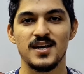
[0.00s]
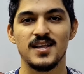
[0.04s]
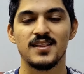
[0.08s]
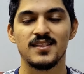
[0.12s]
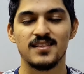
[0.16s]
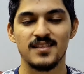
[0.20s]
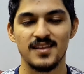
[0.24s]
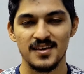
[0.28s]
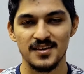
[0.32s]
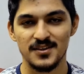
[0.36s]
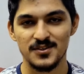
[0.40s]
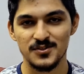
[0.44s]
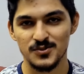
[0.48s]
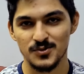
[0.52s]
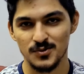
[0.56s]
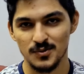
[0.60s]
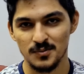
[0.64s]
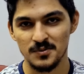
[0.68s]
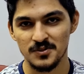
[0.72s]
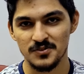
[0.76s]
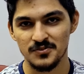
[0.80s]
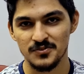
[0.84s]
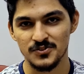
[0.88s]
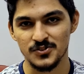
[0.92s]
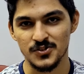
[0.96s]
Thank you so
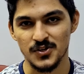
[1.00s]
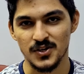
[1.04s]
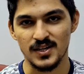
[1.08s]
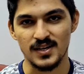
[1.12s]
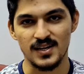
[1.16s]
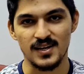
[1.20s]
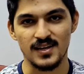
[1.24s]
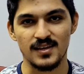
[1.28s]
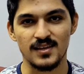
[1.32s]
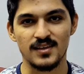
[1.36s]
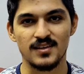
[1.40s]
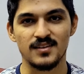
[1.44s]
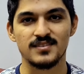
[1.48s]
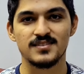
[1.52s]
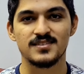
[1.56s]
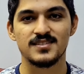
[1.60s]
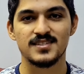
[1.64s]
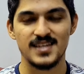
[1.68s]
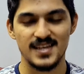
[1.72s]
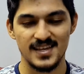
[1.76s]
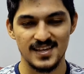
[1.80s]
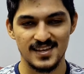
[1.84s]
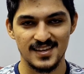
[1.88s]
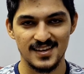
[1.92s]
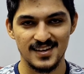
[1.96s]
much for joining.
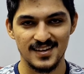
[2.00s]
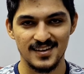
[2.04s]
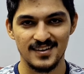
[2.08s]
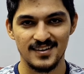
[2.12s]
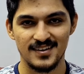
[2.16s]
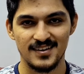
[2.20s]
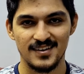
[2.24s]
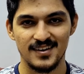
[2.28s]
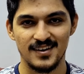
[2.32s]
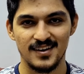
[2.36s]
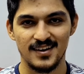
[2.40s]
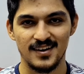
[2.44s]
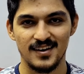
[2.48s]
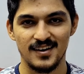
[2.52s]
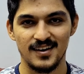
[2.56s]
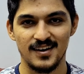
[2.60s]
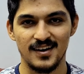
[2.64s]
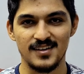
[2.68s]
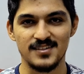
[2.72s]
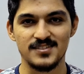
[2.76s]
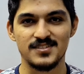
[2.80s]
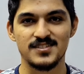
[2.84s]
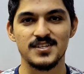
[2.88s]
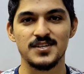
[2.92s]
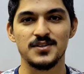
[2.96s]
Take care
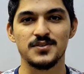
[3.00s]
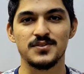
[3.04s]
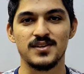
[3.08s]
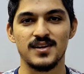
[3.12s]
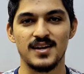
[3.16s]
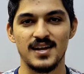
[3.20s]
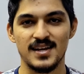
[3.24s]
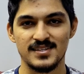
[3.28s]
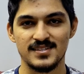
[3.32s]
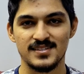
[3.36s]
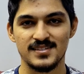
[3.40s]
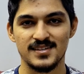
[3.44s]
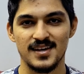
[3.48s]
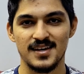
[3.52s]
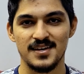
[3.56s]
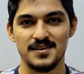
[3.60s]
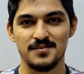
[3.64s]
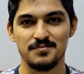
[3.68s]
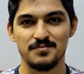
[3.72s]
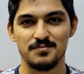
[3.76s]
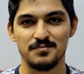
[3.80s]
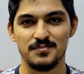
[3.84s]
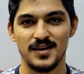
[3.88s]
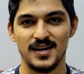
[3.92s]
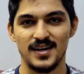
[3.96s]
and see you the next
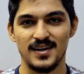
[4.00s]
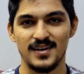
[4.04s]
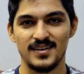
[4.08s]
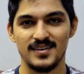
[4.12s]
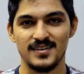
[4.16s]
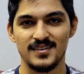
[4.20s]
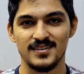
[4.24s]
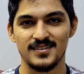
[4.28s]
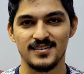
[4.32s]
time. Bye.